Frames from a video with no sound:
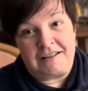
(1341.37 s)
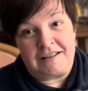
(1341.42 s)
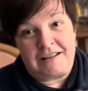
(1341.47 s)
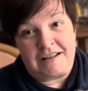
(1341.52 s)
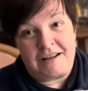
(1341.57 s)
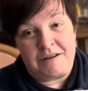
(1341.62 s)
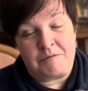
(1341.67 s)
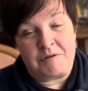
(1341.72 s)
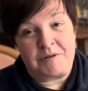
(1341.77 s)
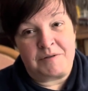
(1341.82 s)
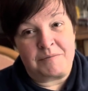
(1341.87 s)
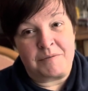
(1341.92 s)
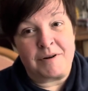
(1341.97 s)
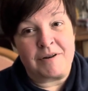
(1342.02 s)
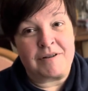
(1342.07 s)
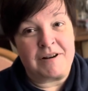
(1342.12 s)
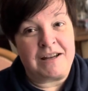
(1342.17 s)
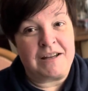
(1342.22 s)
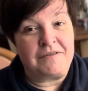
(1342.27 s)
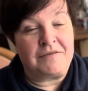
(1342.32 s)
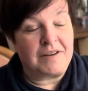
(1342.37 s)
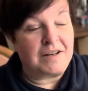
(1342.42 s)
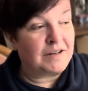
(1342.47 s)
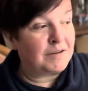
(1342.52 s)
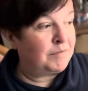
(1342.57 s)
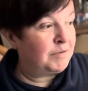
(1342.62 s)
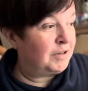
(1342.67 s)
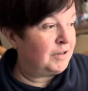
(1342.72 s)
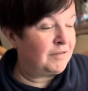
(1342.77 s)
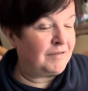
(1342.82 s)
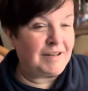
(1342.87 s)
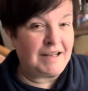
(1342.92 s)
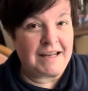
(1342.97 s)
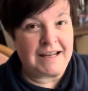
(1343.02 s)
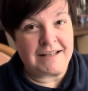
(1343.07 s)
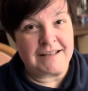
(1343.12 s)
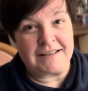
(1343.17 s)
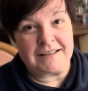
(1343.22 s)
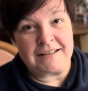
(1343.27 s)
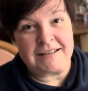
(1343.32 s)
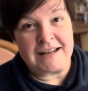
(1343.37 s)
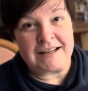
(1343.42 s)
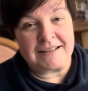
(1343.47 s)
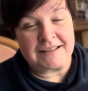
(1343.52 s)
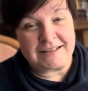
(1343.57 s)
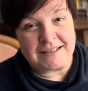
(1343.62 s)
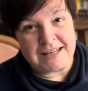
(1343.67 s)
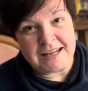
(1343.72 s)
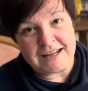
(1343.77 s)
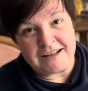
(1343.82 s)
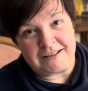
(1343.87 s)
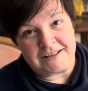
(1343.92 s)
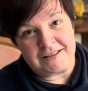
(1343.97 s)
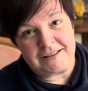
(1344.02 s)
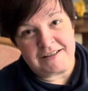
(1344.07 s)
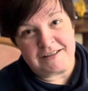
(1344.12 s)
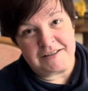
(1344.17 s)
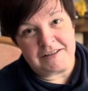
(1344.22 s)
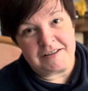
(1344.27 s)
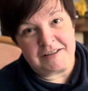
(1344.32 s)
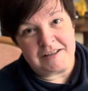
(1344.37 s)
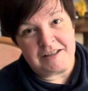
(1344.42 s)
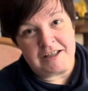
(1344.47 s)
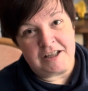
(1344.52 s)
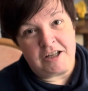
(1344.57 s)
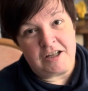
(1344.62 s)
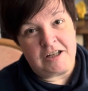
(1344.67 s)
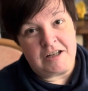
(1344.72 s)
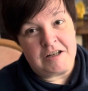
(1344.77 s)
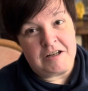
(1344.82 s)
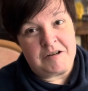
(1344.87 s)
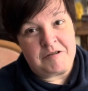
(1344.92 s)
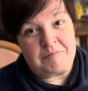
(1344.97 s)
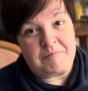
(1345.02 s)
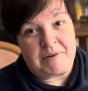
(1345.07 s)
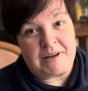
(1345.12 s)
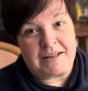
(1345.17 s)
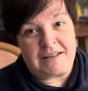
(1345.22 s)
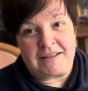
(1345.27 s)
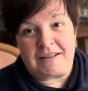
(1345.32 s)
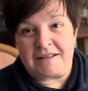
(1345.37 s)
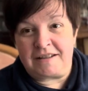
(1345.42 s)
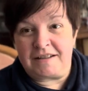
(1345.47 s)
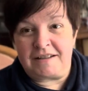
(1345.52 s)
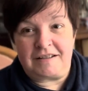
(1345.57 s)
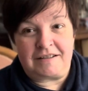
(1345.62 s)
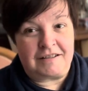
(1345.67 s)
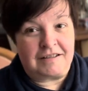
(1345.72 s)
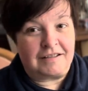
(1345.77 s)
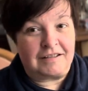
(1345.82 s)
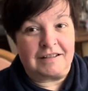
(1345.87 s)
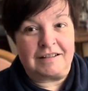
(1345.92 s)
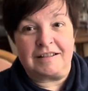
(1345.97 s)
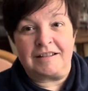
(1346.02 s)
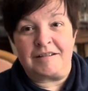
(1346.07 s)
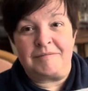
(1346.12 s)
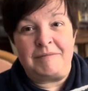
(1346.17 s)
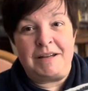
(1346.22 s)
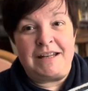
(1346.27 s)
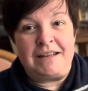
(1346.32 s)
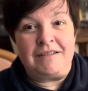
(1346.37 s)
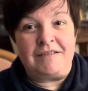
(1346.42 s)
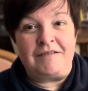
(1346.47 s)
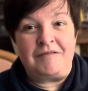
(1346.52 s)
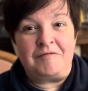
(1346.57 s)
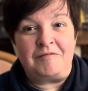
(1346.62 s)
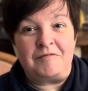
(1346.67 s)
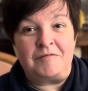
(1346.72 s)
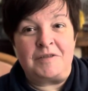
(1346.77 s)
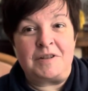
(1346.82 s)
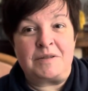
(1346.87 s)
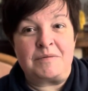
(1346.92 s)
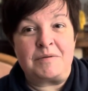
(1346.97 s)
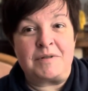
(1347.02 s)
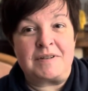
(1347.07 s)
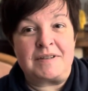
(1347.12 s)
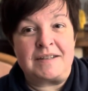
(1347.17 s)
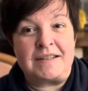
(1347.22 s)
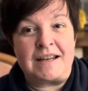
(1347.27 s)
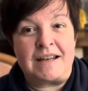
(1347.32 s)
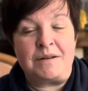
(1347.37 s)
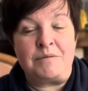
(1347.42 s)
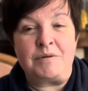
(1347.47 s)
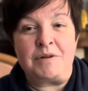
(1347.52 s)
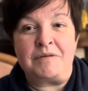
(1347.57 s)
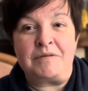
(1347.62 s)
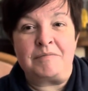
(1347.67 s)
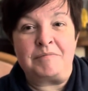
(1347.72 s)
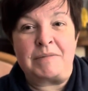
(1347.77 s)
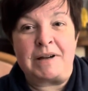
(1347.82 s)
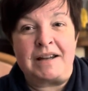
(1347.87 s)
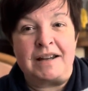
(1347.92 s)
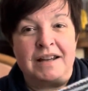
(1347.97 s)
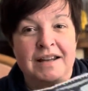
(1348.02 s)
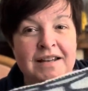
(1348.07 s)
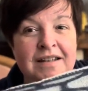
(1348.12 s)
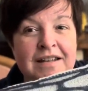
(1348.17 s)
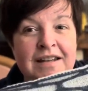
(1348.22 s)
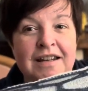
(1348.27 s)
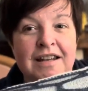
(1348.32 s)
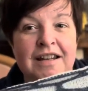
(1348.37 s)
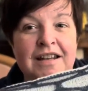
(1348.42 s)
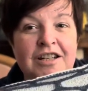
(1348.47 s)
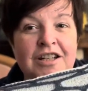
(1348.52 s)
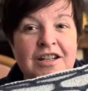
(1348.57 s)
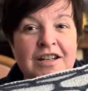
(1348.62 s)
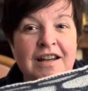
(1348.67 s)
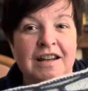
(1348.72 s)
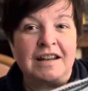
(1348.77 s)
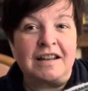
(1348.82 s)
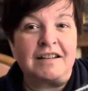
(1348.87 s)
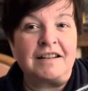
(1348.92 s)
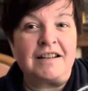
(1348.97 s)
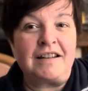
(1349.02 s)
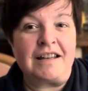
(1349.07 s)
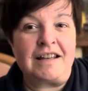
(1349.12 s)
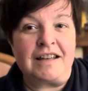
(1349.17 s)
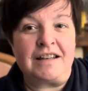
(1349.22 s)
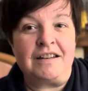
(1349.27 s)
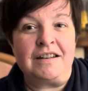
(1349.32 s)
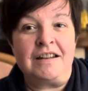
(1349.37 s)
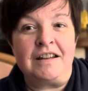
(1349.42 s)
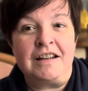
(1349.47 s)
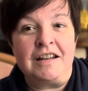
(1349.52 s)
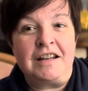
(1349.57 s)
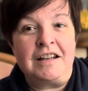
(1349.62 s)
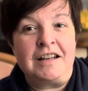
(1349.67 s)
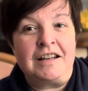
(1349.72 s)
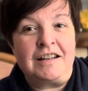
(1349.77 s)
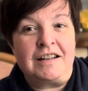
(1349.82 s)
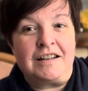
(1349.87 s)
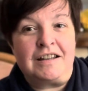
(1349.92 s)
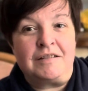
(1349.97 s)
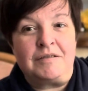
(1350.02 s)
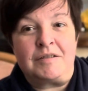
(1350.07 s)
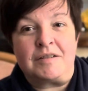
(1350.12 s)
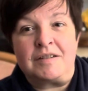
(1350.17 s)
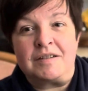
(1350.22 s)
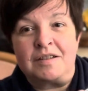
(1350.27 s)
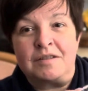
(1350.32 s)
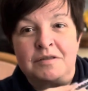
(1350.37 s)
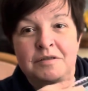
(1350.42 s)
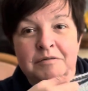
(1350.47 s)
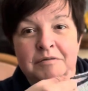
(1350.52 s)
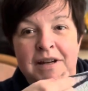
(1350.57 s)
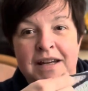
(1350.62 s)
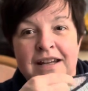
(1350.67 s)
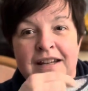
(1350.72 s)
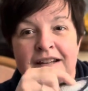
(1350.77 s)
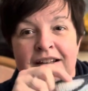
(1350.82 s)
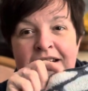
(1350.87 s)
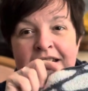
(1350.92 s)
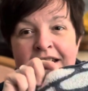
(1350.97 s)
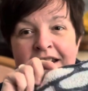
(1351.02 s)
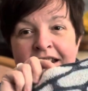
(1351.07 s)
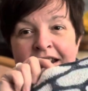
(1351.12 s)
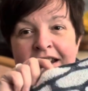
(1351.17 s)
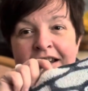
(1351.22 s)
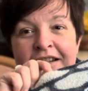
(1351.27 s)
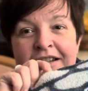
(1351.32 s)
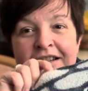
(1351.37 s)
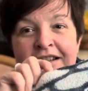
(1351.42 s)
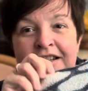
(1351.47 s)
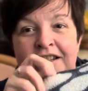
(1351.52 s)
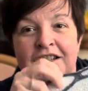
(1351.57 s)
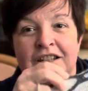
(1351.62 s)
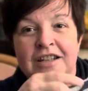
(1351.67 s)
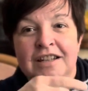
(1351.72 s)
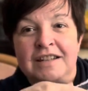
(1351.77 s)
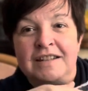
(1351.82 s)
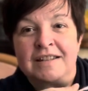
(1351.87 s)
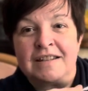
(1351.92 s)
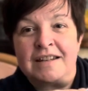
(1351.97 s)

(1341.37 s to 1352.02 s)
I was worried that I would only get it next year, but I mean, this was sent with by DHL, and it was so quickly here. And she